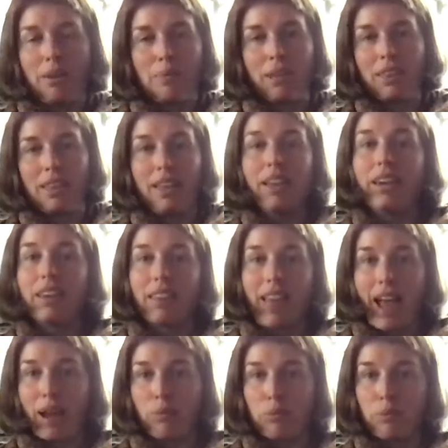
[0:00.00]
within
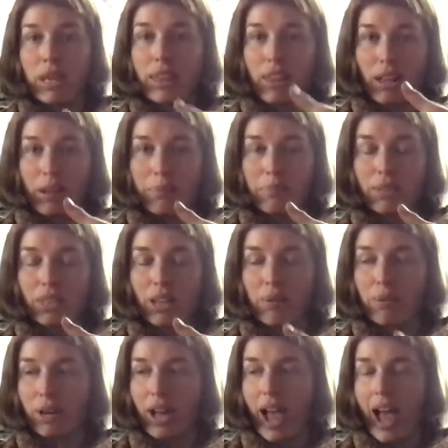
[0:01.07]
that rhythm that
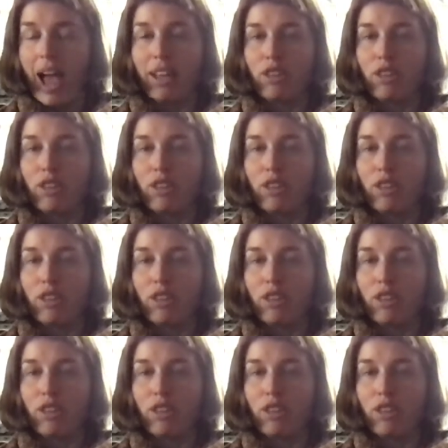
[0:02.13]
we're at,